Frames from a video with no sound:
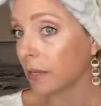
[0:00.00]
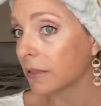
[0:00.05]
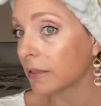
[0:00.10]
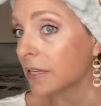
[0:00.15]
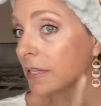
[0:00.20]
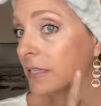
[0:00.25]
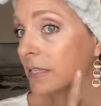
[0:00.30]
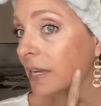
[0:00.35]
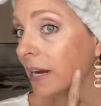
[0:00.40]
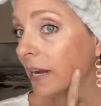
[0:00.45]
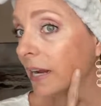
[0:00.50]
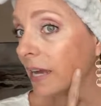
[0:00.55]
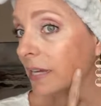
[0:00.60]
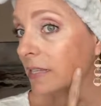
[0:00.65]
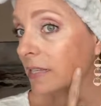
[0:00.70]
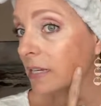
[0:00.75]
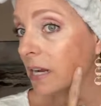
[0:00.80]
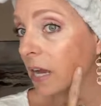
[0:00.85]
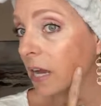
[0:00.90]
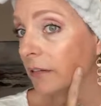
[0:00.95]
This side
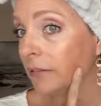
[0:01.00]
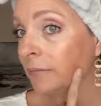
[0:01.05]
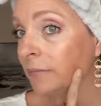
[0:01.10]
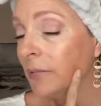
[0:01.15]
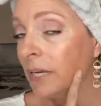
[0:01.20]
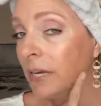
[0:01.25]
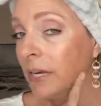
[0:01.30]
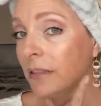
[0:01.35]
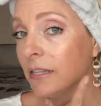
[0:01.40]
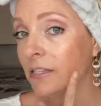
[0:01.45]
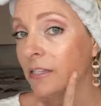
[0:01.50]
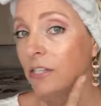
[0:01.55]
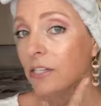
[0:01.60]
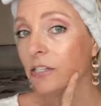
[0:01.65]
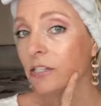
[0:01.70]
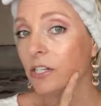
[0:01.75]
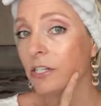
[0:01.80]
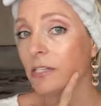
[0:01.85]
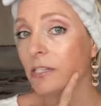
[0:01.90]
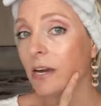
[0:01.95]
has none. This has
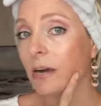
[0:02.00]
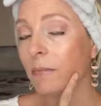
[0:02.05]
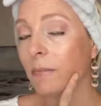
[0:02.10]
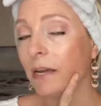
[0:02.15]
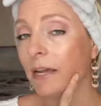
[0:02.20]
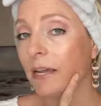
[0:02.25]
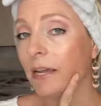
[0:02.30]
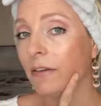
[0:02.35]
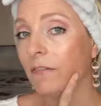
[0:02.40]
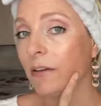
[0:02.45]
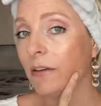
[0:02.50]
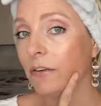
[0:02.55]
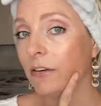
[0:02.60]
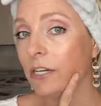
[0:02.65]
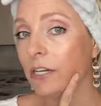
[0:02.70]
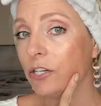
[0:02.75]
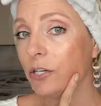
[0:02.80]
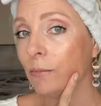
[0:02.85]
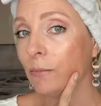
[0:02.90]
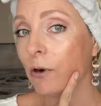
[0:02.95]
just got my
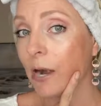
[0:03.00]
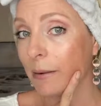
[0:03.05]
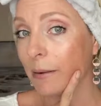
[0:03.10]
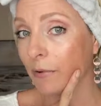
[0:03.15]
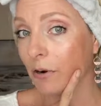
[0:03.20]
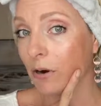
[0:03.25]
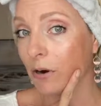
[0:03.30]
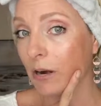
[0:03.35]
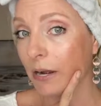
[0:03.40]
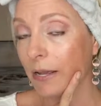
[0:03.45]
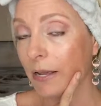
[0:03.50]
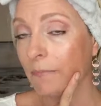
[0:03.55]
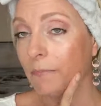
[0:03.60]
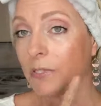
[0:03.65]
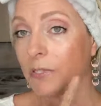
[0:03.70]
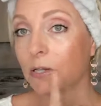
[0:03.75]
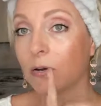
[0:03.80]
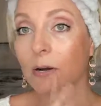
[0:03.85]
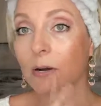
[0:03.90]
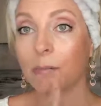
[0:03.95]
foundation primer on it.
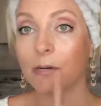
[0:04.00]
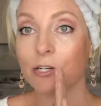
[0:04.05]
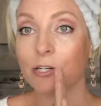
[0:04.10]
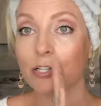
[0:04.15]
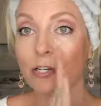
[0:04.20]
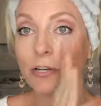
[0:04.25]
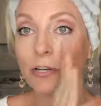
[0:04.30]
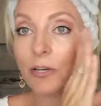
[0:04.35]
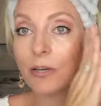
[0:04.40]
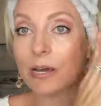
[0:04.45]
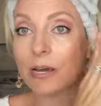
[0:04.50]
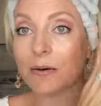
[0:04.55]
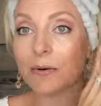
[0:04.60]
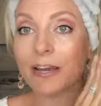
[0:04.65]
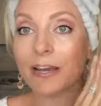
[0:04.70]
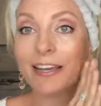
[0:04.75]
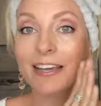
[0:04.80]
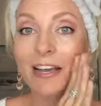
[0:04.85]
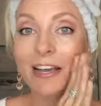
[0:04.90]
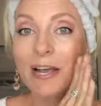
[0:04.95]
So I'm going to show you how
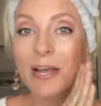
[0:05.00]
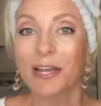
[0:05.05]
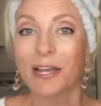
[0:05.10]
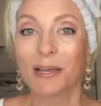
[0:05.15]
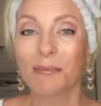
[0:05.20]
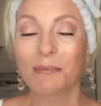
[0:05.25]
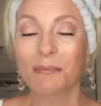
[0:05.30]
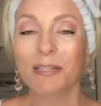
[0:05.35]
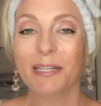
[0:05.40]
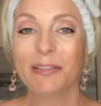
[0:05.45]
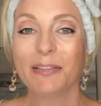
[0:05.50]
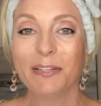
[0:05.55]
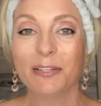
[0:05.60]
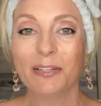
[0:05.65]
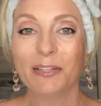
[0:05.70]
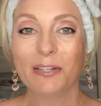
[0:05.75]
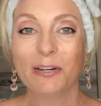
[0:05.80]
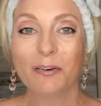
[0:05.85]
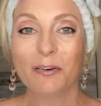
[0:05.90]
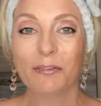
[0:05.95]
I complete the
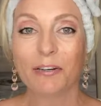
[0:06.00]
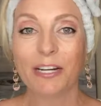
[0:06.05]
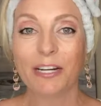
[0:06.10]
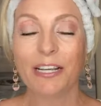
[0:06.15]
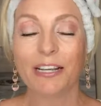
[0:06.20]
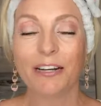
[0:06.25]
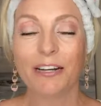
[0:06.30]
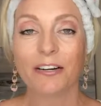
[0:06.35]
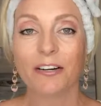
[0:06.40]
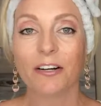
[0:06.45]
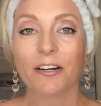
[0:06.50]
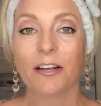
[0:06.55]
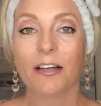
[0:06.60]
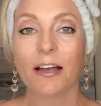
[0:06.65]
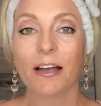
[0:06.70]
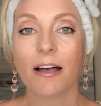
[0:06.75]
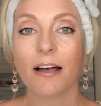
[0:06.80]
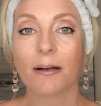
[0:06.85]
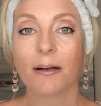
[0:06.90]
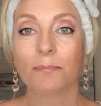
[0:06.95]
look over here
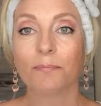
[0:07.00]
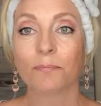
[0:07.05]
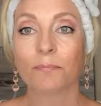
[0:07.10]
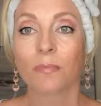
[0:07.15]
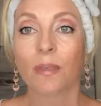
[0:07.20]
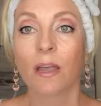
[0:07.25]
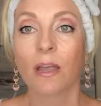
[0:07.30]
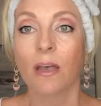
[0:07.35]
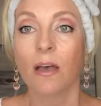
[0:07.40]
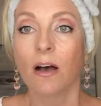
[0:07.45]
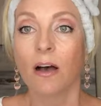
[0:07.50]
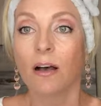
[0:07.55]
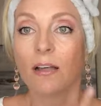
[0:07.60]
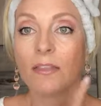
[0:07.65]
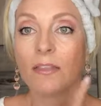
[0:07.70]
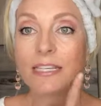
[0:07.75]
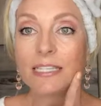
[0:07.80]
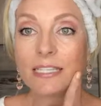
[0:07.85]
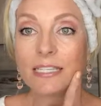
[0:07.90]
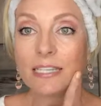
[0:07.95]
um, on
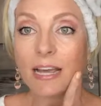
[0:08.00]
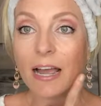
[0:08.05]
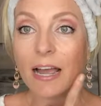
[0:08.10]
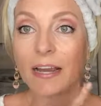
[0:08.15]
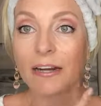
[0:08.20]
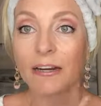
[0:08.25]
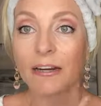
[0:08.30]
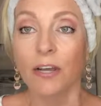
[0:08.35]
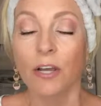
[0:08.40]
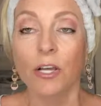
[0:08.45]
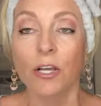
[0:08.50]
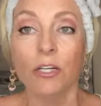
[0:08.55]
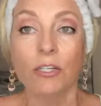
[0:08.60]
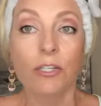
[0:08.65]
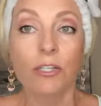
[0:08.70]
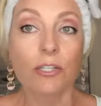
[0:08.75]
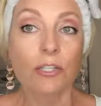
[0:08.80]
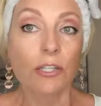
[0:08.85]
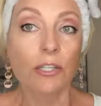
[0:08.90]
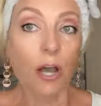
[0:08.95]
this side.
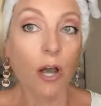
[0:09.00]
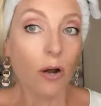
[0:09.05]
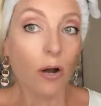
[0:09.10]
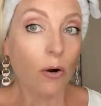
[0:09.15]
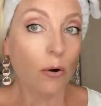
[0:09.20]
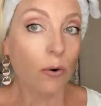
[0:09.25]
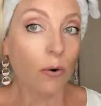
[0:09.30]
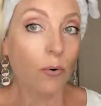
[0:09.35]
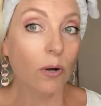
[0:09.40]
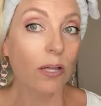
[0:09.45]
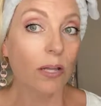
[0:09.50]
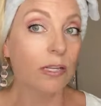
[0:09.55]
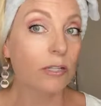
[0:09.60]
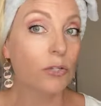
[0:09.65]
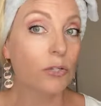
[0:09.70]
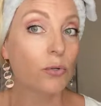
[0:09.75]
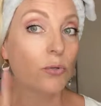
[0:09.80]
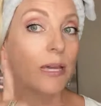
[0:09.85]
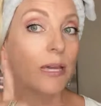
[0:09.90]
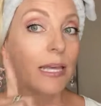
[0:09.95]
So
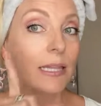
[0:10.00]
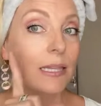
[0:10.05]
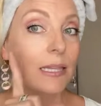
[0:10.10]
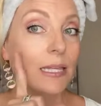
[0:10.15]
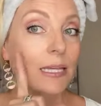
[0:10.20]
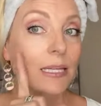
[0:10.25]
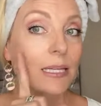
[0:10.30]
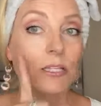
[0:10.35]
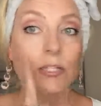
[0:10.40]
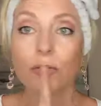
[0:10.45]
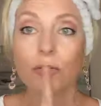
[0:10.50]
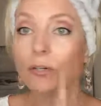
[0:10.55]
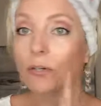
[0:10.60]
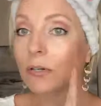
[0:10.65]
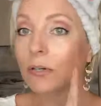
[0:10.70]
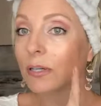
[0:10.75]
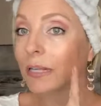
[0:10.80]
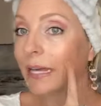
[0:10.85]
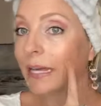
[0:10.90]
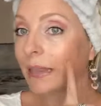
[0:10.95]
to get this to
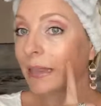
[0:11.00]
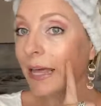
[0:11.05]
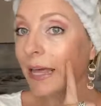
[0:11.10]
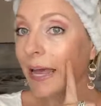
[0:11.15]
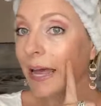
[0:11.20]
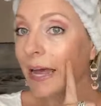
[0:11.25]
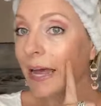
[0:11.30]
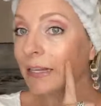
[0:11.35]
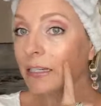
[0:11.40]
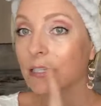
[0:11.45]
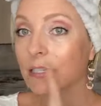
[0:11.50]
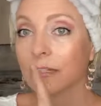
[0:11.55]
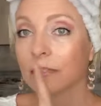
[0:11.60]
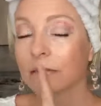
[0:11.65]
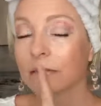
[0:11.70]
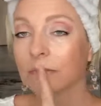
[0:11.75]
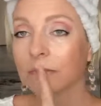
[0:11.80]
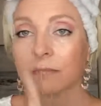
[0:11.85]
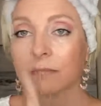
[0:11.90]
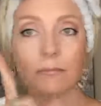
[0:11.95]
look like that,
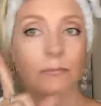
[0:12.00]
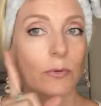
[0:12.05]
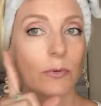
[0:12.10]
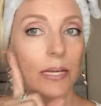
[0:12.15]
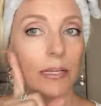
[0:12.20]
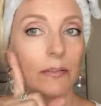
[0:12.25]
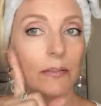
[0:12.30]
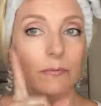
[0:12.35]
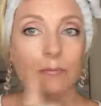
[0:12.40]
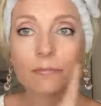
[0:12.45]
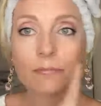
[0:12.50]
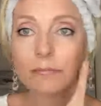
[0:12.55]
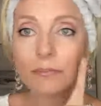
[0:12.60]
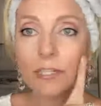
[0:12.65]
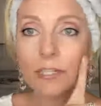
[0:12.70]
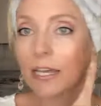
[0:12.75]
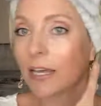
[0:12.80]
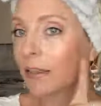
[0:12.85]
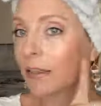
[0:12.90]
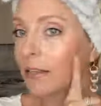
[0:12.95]
wait,
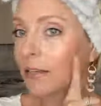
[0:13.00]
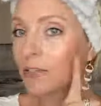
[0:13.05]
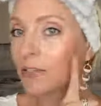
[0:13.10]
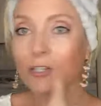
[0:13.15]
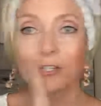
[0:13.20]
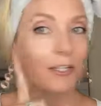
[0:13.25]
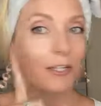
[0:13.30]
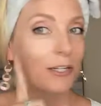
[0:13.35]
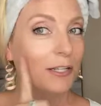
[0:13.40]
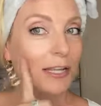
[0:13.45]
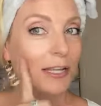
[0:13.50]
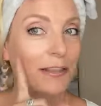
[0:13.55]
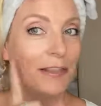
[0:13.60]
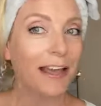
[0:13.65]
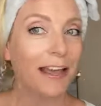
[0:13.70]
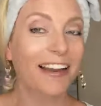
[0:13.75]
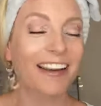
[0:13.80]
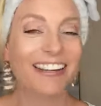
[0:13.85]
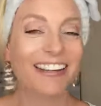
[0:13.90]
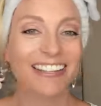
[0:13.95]
to get this to look like
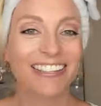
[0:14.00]
that.